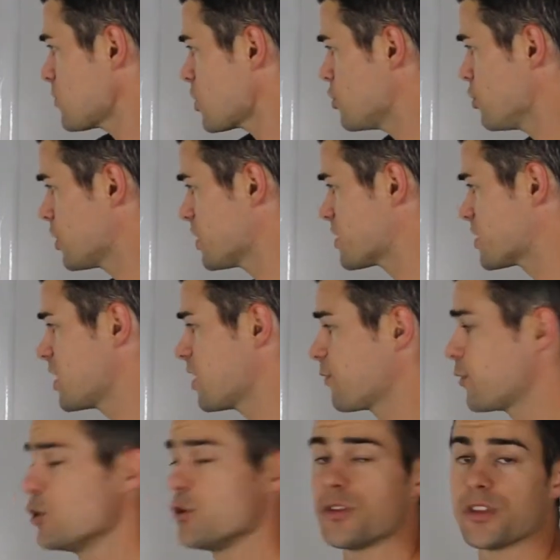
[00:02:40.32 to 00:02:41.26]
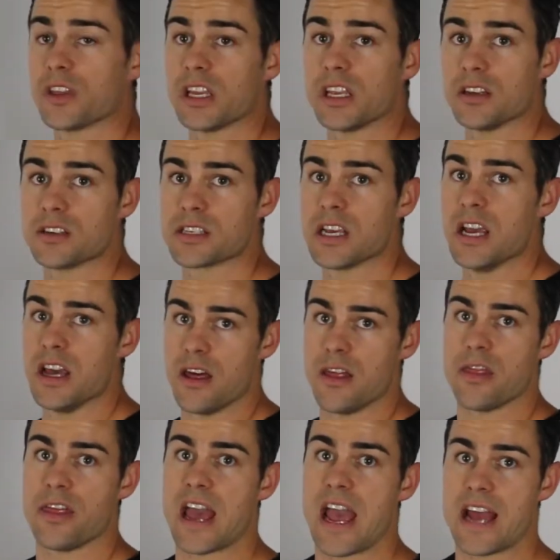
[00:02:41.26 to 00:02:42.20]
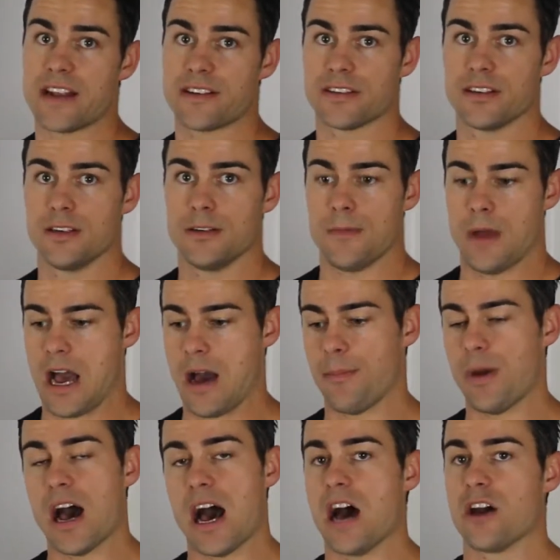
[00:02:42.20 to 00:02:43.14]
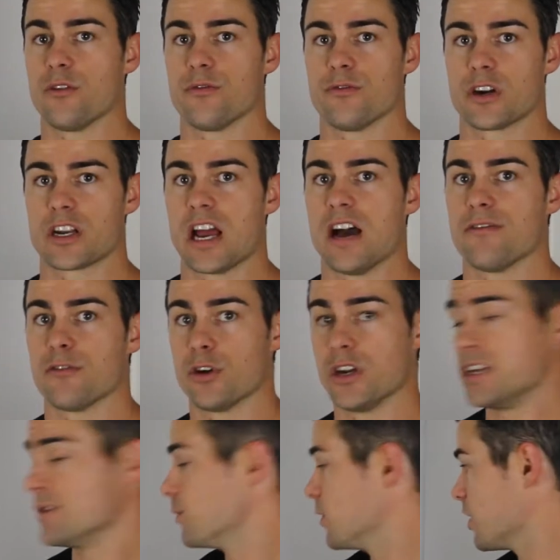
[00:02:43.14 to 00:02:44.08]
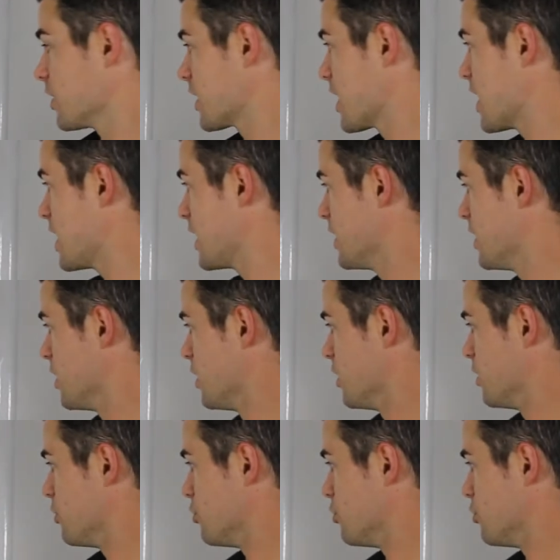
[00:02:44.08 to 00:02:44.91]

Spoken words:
you can see a few things that are part of recovery, okay?